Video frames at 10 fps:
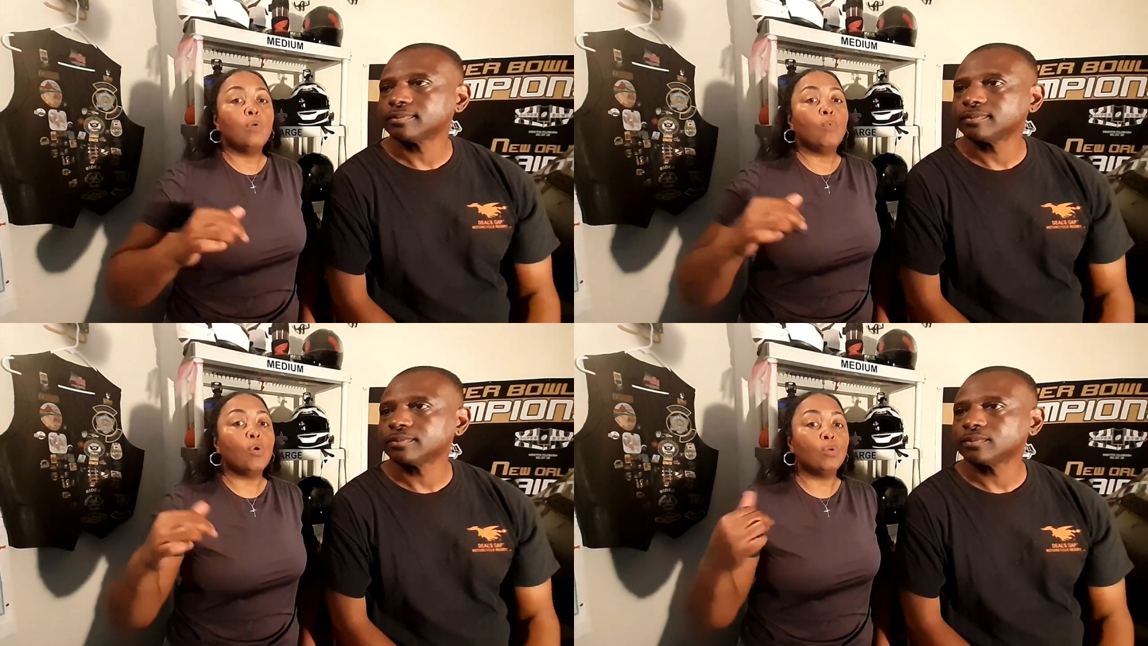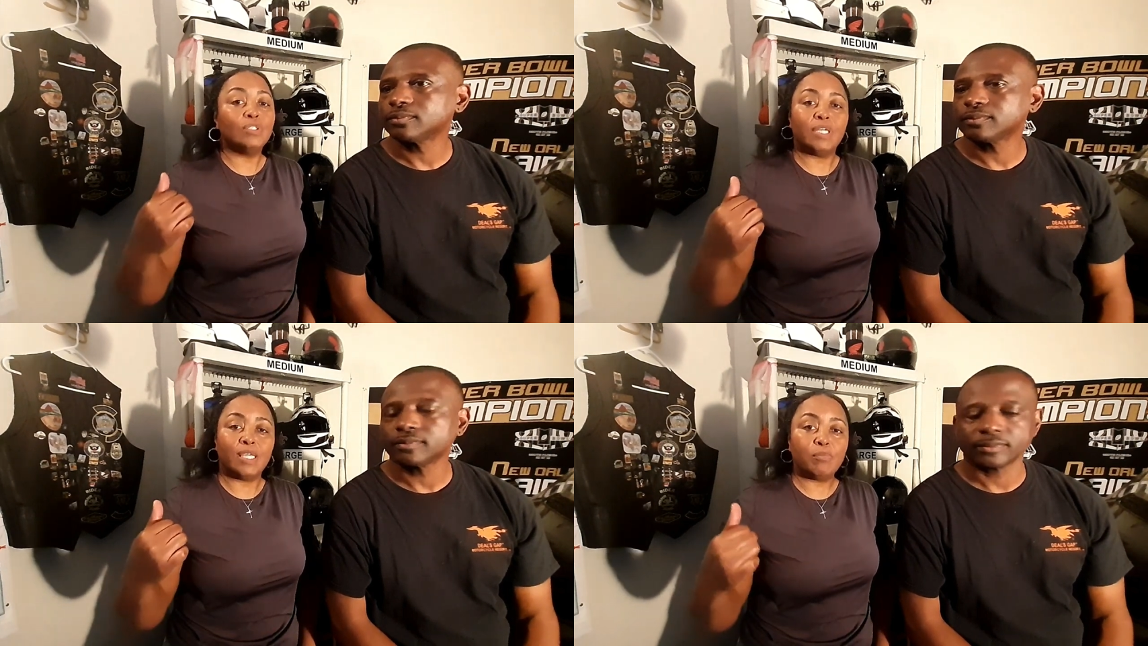Speaker 1: will go
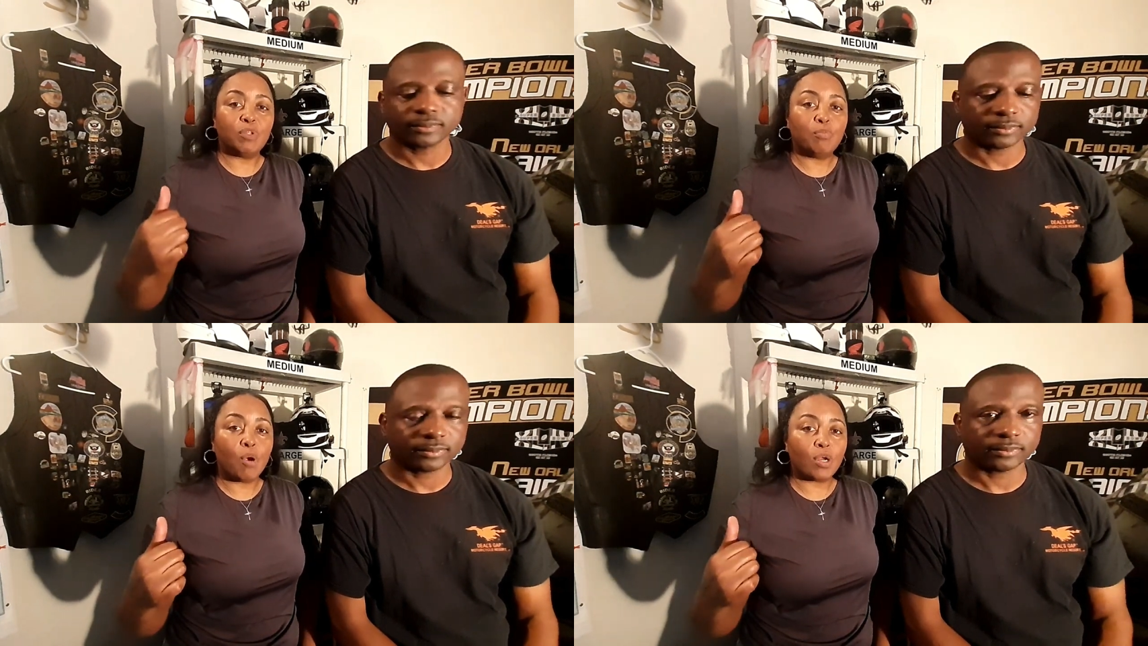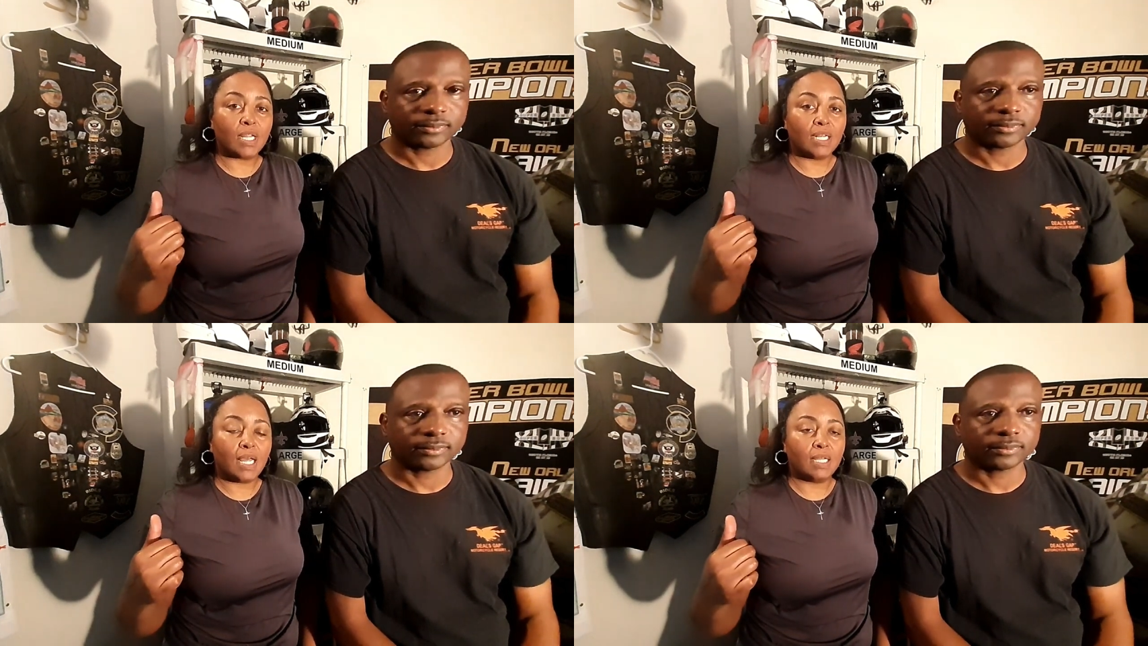to an empty
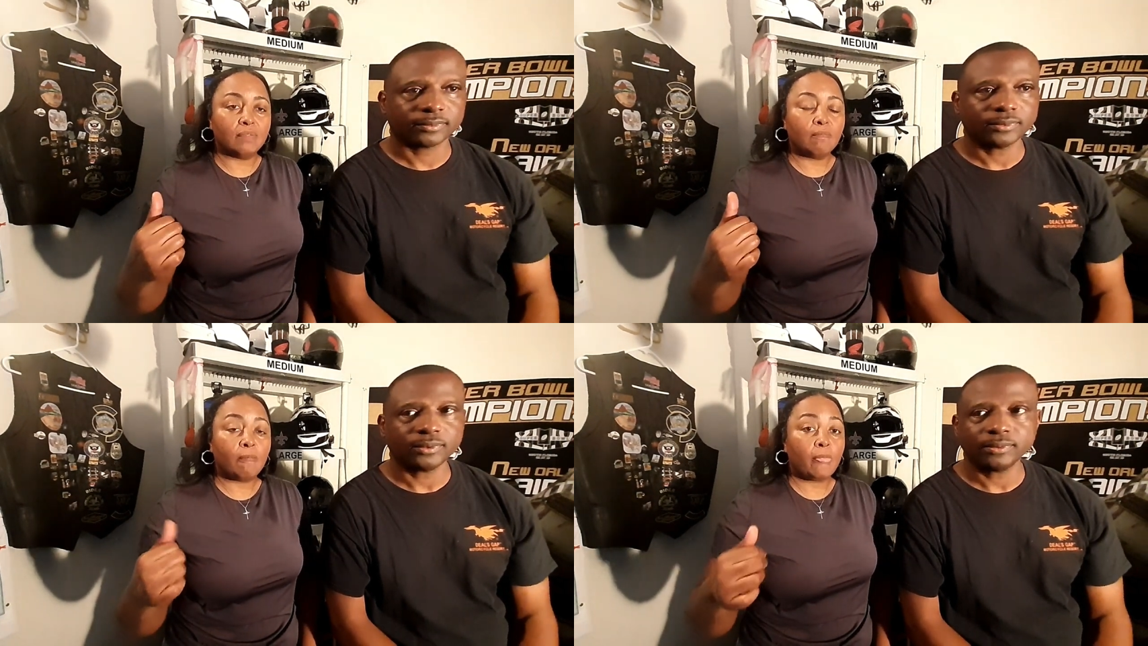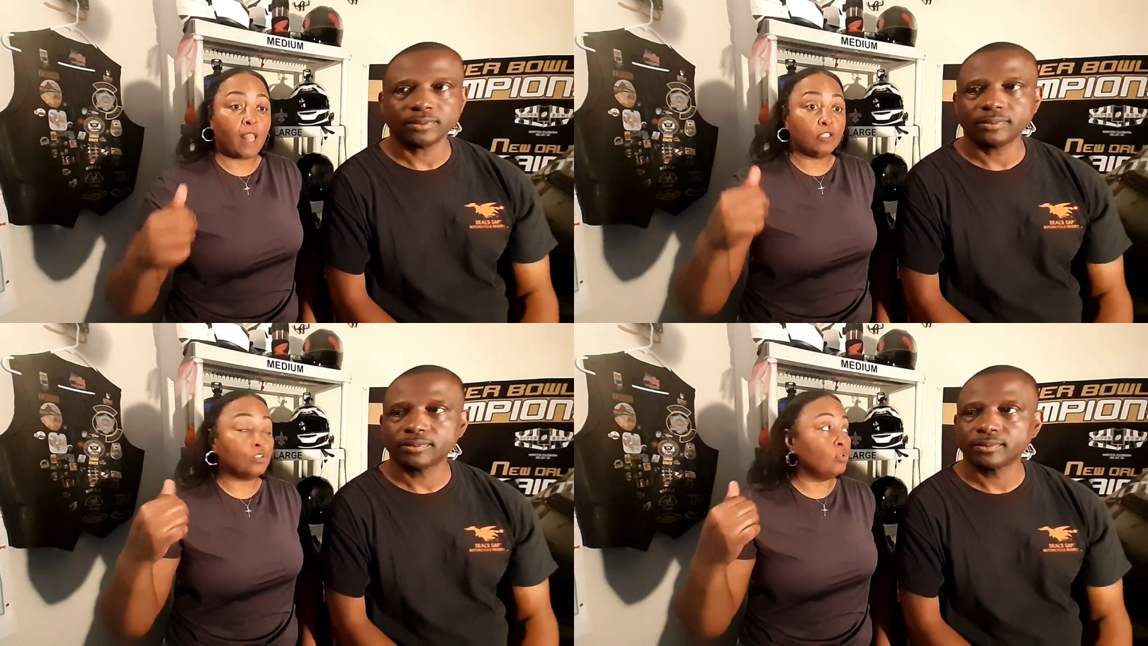parking lot
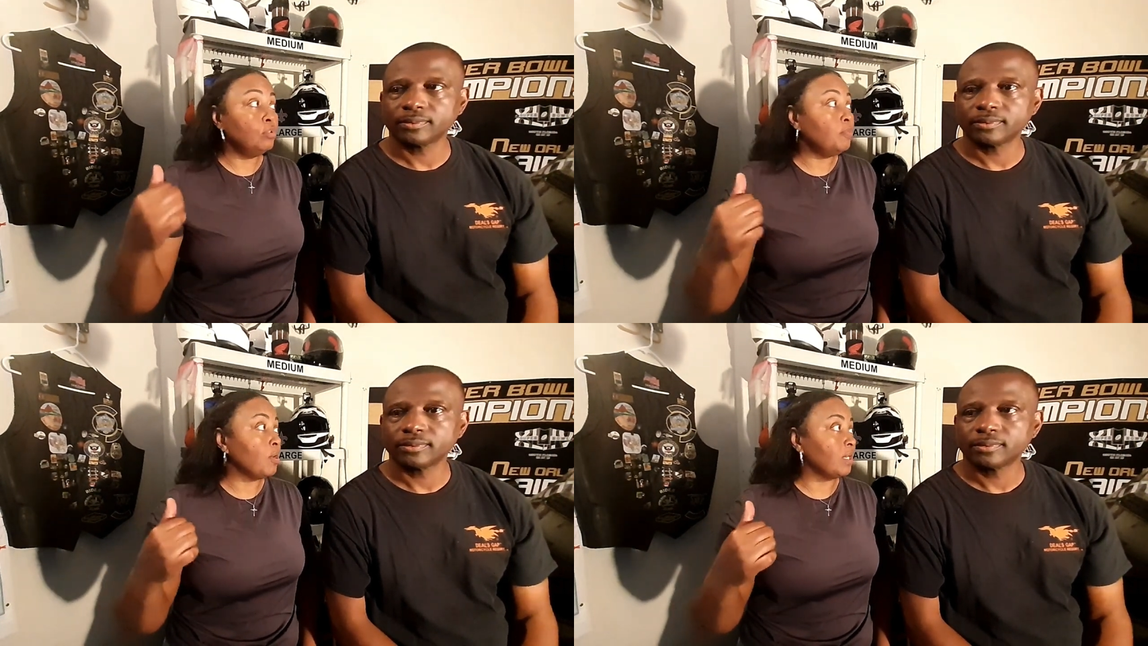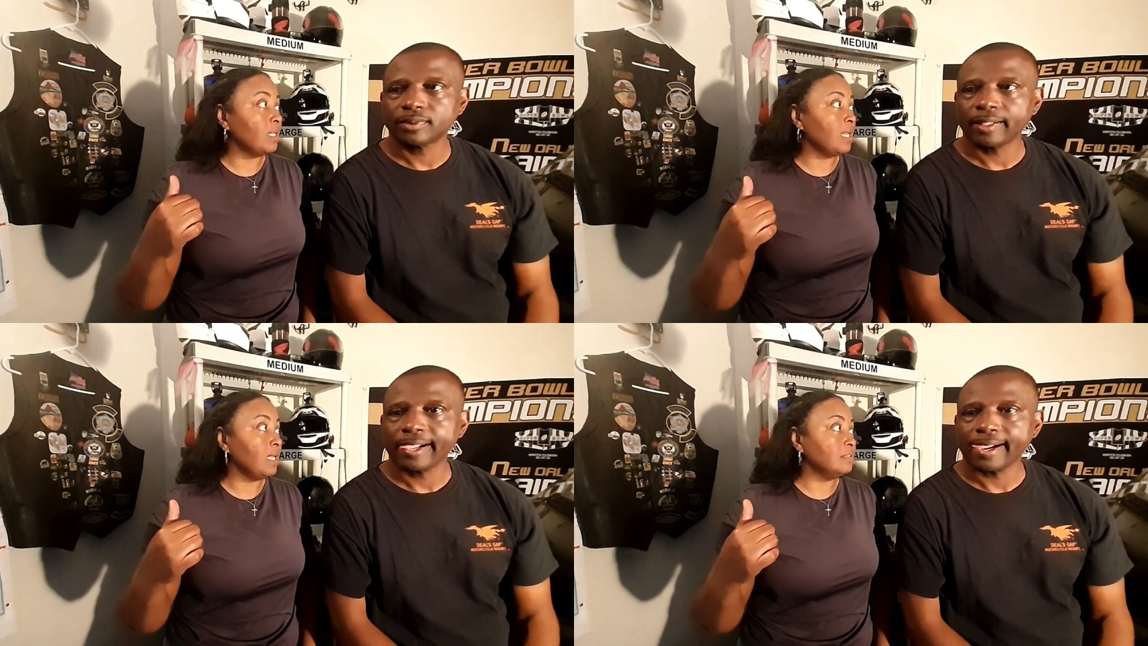a school
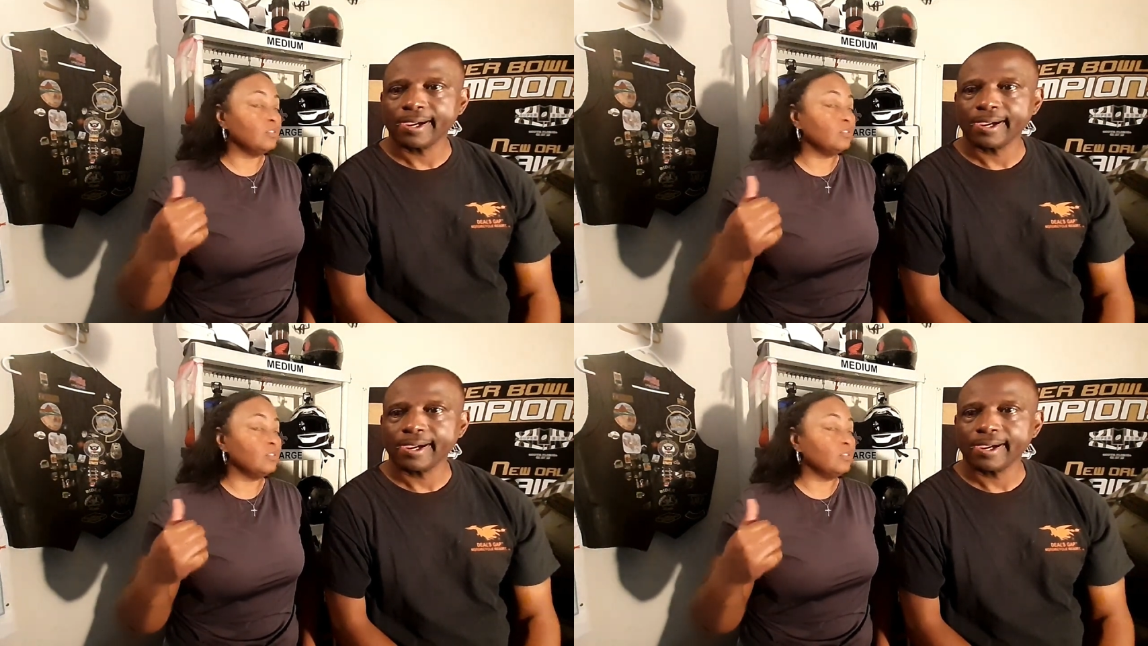parking lot.